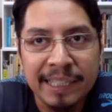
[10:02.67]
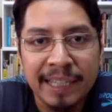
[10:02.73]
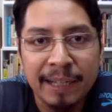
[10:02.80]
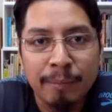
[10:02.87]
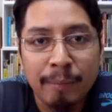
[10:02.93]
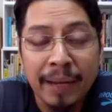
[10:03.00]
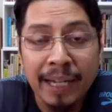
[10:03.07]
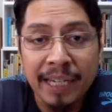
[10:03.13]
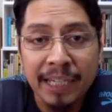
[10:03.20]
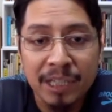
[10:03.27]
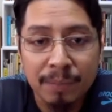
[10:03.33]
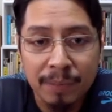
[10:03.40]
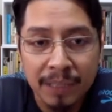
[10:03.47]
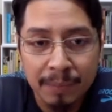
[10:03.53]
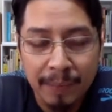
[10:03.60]
the
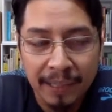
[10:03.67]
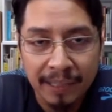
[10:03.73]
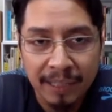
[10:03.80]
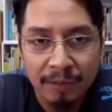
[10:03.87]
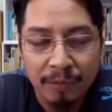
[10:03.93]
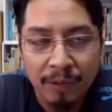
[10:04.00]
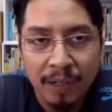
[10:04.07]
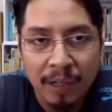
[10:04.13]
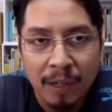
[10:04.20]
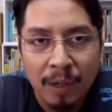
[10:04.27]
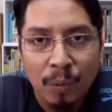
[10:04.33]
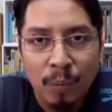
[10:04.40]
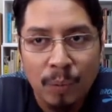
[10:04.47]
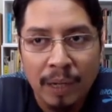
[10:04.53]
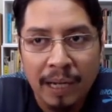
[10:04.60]
managed perspective,
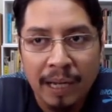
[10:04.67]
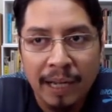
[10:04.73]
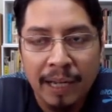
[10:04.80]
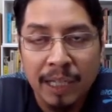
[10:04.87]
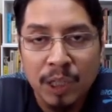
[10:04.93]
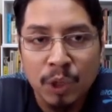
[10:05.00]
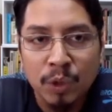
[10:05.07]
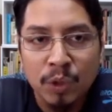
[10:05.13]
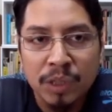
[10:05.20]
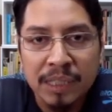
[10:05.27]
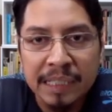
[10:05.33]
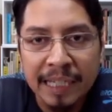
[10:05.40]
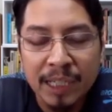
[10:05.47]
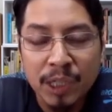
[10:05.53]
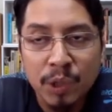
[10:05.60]
where you
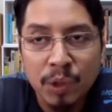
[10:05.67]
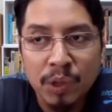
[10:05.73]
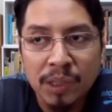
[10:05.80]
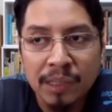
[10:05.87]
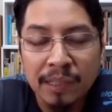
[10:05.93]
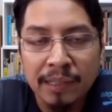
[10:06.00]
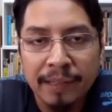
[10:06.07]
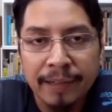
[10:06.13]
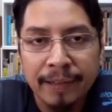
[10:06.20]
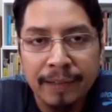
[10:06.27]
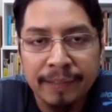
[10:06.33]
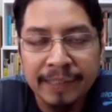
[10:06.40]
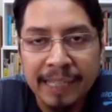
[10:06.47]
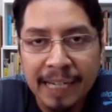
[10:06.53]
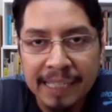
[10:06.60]
schedule
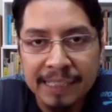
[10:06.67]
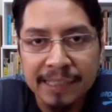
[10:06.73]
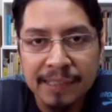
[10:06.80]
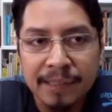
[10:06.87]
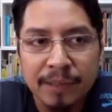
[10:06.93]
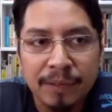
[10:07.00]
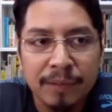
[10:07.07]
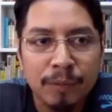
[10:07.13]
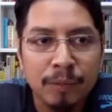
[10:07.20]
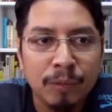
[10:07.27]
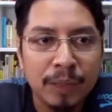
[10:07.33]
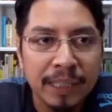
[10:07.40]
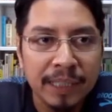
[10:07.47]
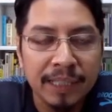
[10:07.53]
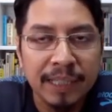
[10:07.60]
tasks,
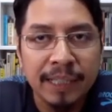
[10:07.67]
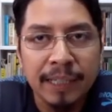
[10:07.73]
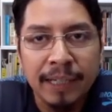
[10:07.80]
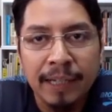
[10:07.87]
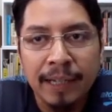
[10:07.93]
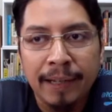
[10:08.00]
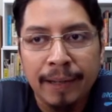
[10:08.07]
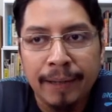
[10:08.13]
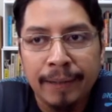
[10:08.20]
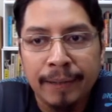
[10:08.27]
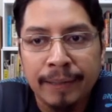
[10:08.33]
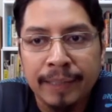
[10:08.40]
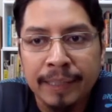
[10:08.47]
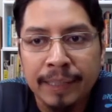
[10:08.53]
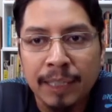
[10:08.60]
work,
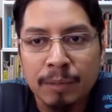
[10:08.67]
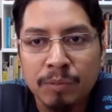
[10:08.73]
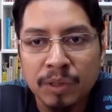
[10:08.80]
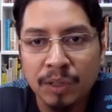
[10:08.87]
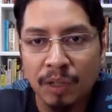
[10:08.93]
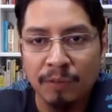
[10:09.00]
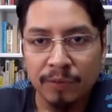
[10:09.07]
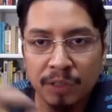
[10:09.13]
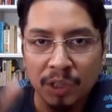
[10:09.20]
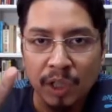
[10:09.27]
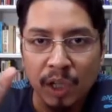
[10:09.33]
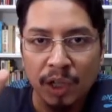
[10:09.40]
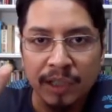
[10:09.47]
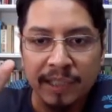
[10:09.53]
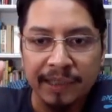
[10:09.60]
in terms of
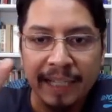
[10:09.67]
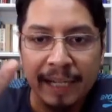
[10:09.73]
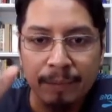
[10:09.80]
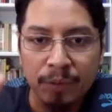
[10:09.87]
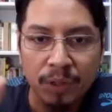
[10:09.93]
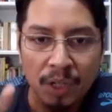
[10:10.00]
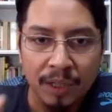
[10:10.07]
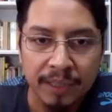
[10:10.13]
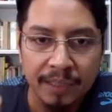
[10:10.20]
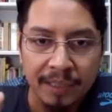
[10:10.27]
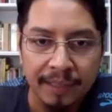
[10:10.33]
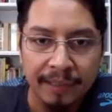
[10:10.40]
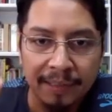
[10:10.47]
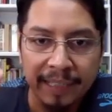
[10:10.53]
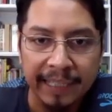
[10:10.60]
slots, time slots.
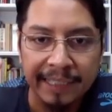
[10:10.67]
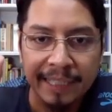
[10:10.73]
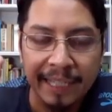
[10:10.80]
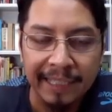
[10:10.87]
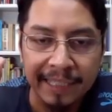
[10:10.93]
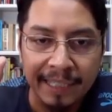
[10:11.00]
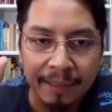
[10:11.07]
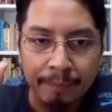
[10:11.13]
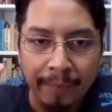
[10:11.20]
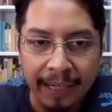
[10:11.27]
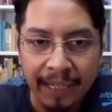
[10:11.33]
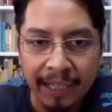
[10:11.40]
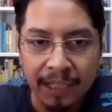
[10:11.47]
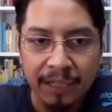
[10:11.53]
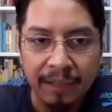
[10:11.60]
That's the
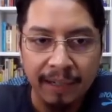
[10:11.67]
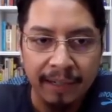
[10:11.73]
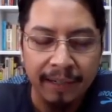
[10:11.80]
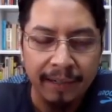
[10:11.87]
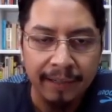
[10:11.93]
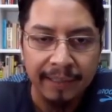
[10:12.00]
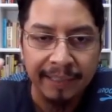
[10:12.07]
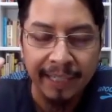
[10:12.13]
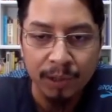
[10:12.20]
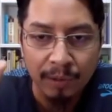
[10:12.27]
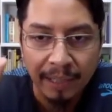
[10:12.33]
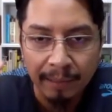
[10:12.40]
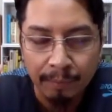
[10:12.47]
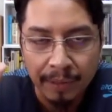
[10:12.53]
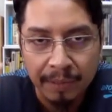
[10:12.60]
managed
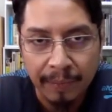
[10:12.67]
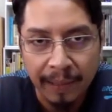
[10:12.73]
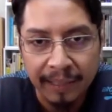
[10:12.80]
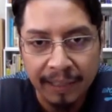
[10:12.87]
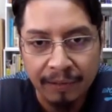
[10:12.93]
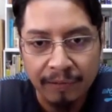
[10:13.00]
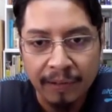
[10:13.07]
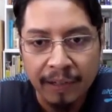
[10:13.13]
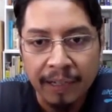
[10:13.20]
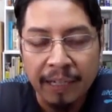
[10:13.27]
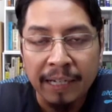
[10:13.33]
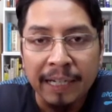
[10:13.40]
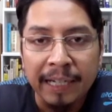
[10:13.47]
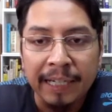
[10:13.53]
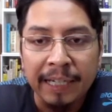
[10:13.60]
scheduling perspective.
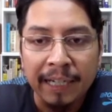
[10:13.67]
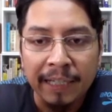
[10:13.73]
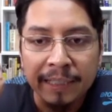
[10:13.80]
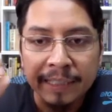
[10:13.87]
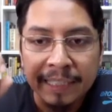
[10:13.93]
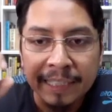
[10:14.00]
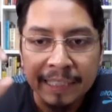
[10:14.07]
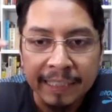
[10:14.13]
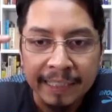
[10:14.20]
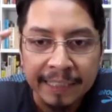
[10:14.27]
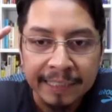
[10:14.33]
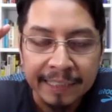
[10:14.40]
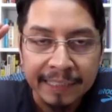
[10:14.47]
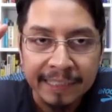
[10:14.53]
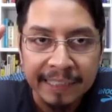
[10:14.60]
Now,
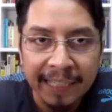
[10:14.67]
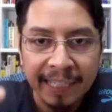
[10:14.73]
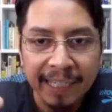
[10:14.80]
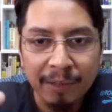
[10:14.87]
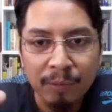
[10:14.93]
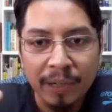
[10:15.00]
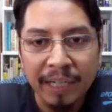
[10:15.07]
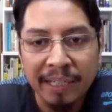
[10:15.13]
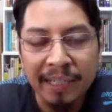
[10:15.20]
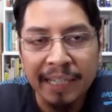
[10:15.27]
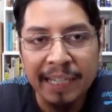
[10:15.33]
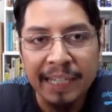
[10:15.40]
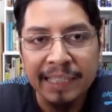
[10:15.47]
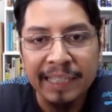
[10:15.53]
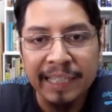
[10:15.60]
the second one
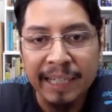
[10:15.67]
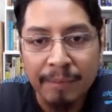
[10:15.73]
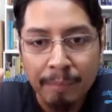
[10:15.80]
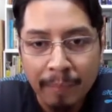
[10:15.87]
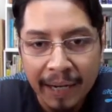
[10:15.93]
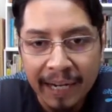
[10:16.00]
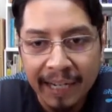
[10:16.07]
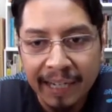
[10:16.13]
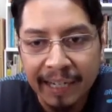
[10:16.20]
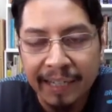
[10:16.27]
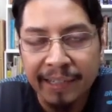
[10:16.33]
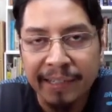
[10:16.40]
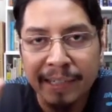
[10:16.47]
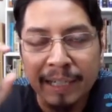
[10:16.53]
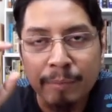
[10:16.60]
is the make.
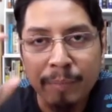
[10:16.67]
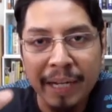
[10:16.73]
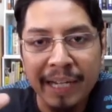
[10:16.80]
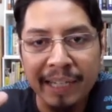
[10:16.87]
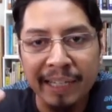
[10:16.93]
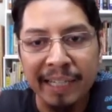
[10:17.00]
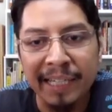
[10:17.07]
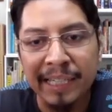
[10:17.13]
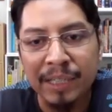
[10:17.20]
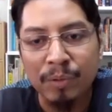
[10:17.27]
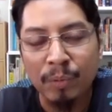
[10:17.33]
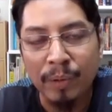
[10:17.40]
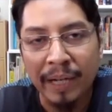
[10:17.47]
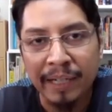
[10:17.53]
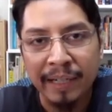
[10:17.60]
The make is
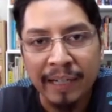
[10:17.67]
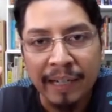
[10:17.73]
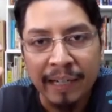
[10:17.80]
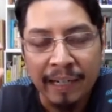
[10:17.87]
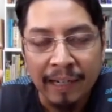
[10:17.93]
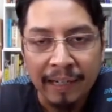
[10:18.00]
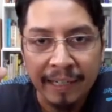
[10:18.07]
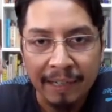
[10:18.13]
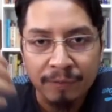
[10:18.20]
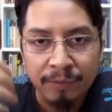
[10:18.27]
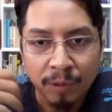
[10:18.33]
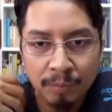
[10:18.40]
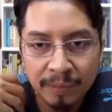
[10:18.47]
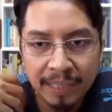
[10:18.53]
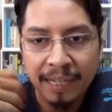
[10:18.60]
when, like
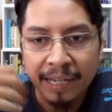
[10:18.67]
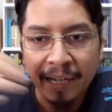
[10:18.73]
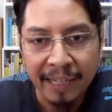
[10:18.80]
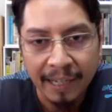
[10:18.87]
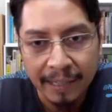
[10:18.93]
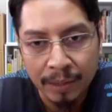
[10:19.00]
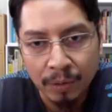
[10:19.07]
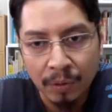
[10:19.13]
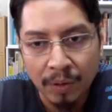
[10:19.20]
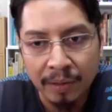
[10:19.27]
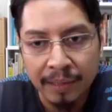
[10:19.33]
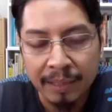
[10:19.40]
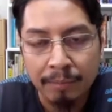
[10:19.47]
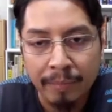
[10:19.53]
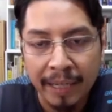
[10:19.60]
for me, I go
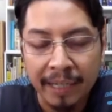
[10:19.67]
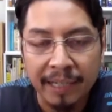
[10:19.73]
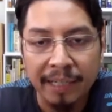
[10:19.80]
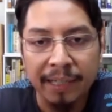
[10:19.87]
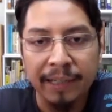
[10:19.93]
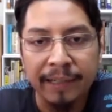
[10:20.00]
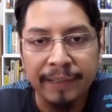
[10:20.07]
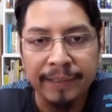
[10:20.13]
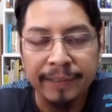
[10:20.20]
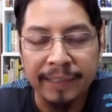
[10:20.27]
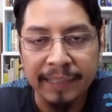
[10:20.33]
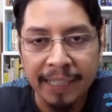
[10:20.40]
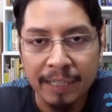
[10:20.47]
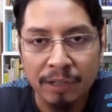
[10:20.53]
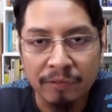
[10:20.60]
on the make
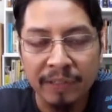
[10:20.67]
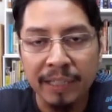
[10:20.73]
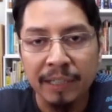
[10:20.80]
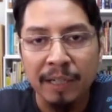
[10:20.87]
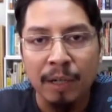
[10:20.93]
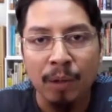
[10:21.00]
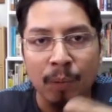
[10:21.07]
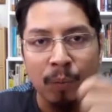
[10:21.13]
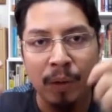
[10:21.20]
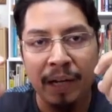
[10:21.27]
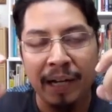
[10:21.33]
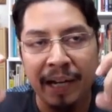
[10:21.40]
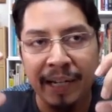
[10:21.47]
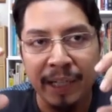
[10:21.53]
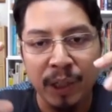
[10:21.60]
side of it,
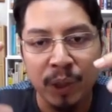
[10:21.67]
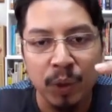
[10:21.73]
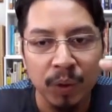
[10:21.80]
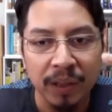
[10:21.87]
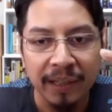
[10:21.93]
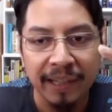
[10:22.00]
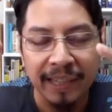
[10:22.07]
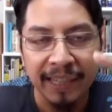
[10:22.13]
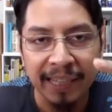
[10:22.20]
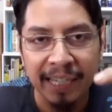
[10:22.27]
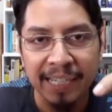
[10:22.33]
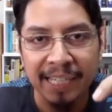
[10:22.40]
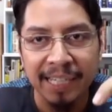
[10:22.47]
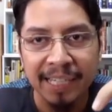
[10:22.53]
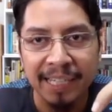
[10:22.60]
where I don't
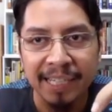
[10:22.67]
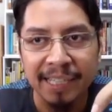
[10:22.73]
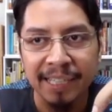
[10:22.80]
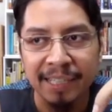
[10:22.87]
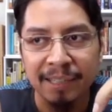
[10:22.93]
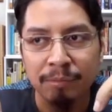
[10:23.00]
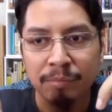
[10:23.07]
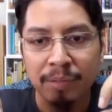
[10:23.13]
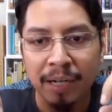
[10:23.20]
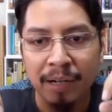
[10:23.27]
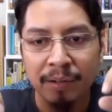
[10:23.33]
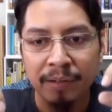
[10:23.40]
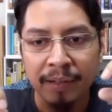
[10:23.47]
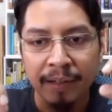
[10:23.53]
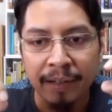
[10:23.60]
think
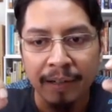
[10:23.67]
about